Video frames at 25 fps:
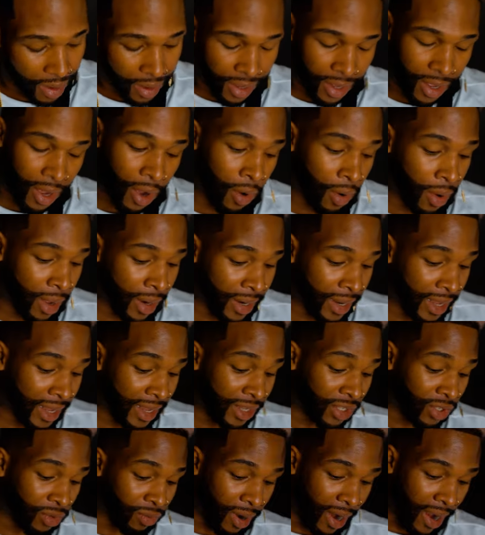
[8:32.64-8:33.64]
Yo, and
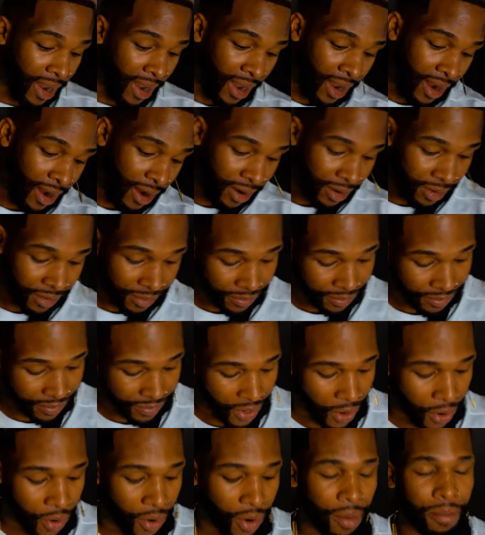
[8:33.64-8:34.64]
these right here,
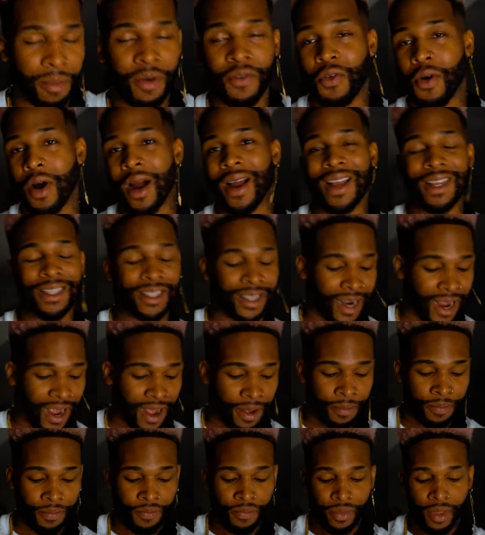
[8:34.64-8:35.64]
hold on, before I get to
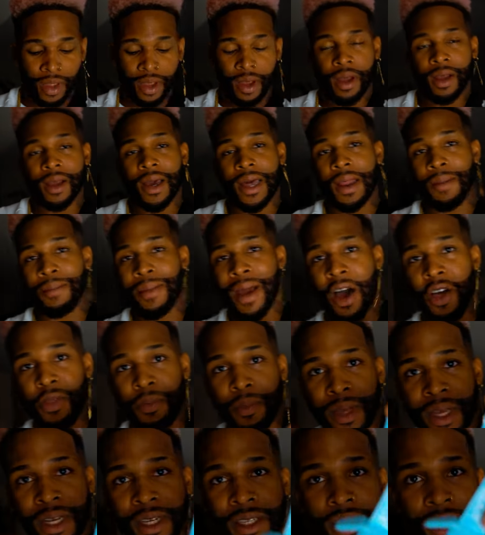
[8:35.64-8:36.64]
that, got a
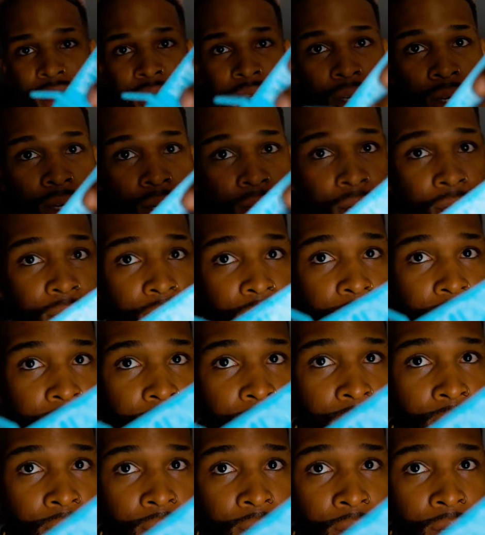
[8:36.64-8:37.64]
mouthpiece
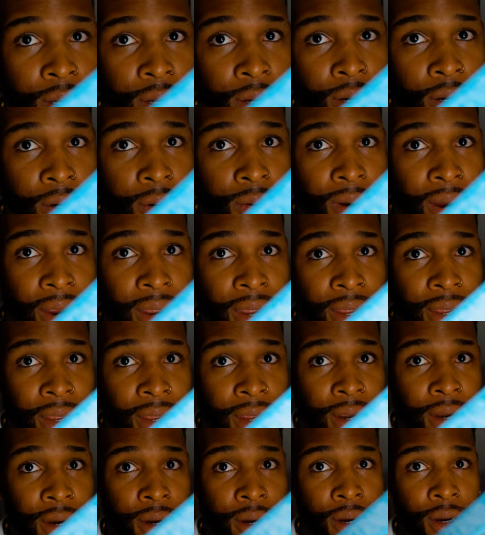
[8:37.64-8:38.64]
right
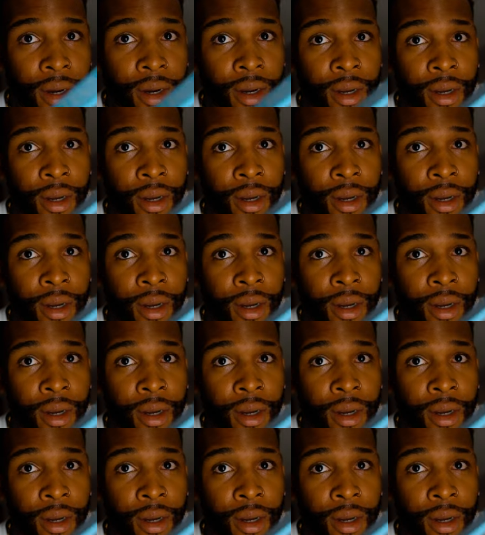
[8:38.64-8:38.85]
here,